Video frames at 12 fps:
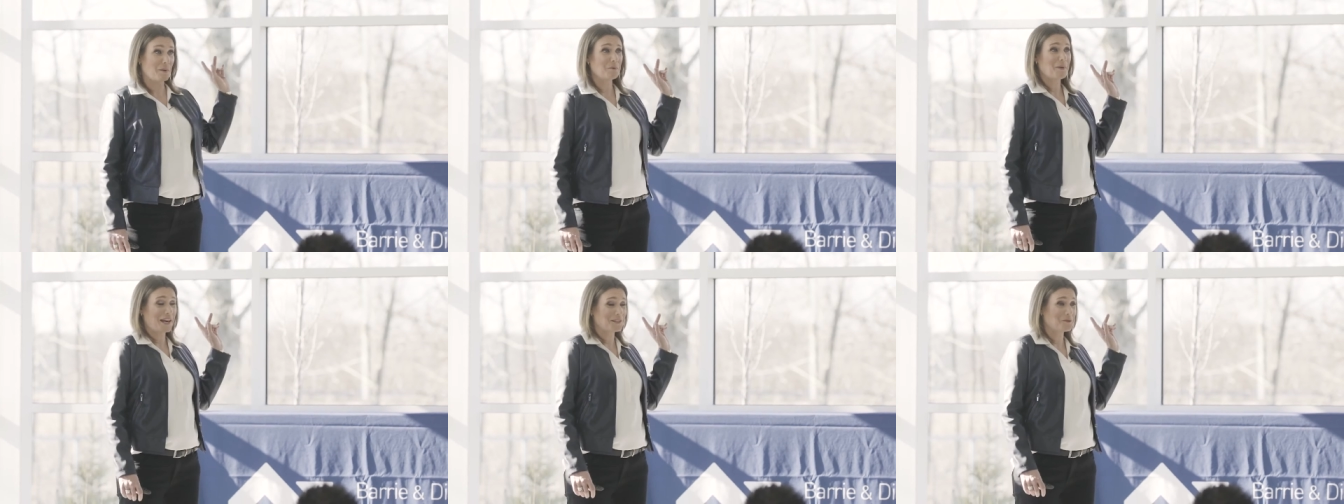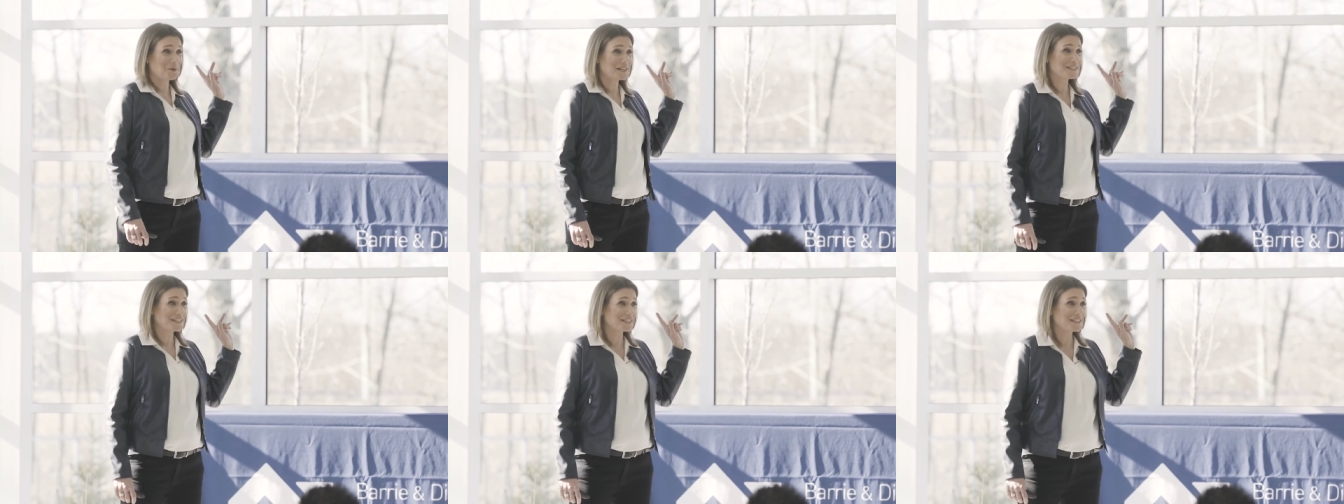remember back in
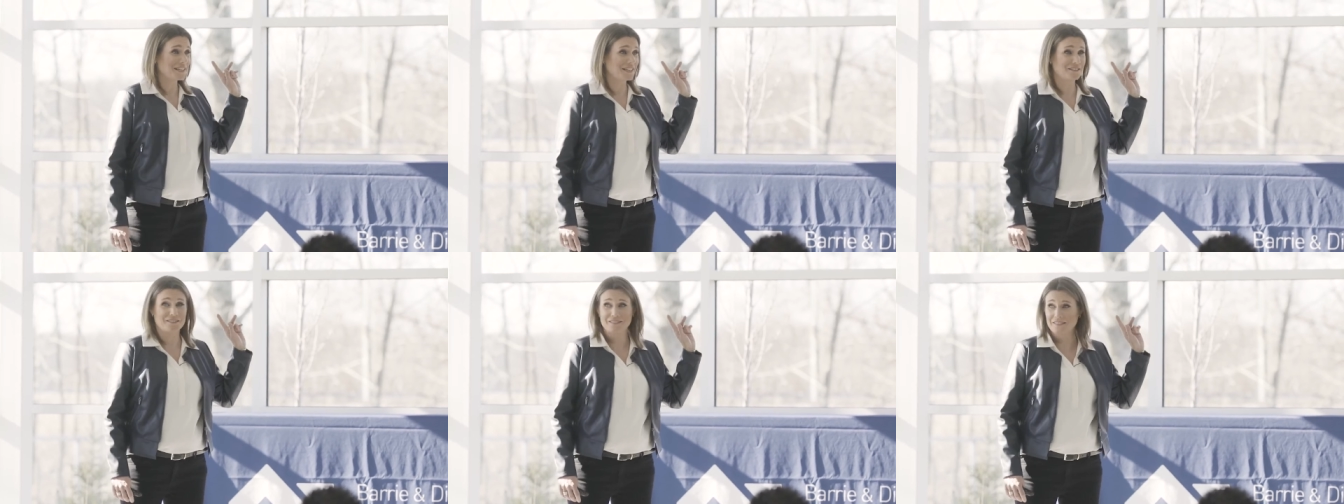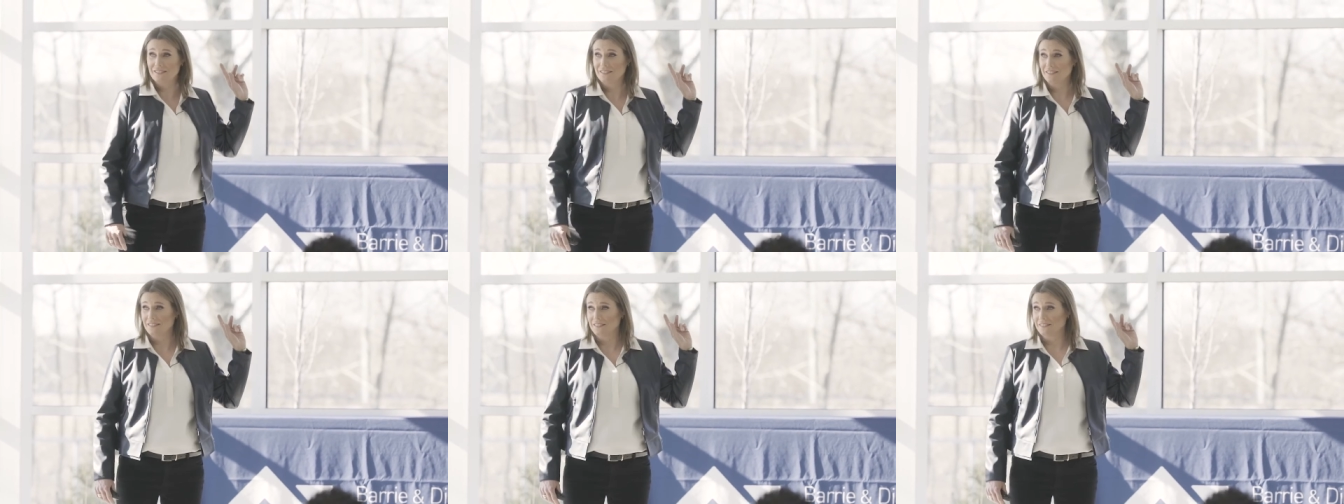2016,
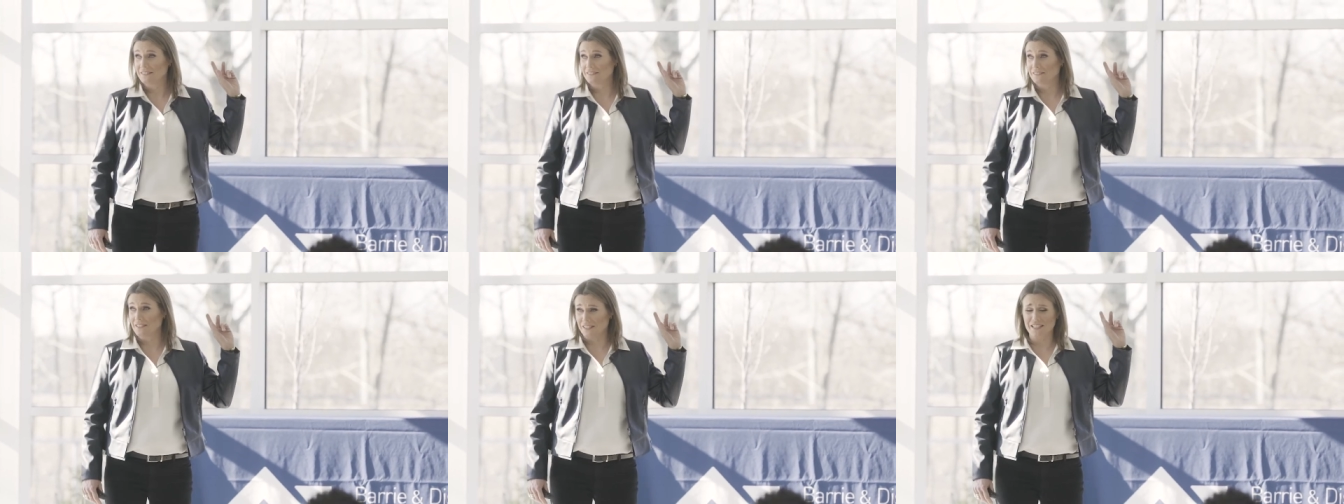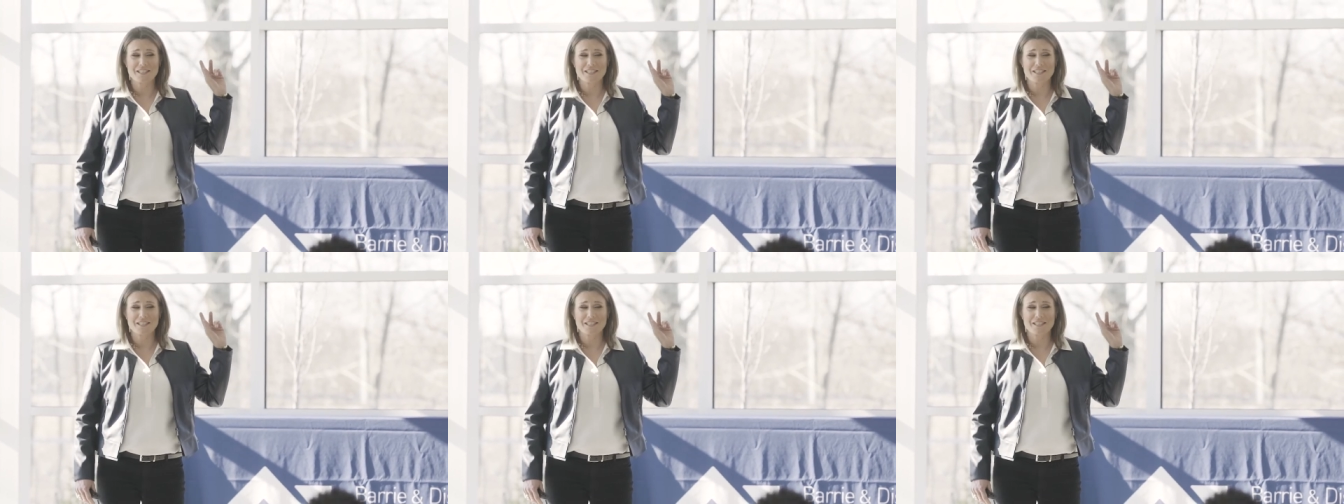the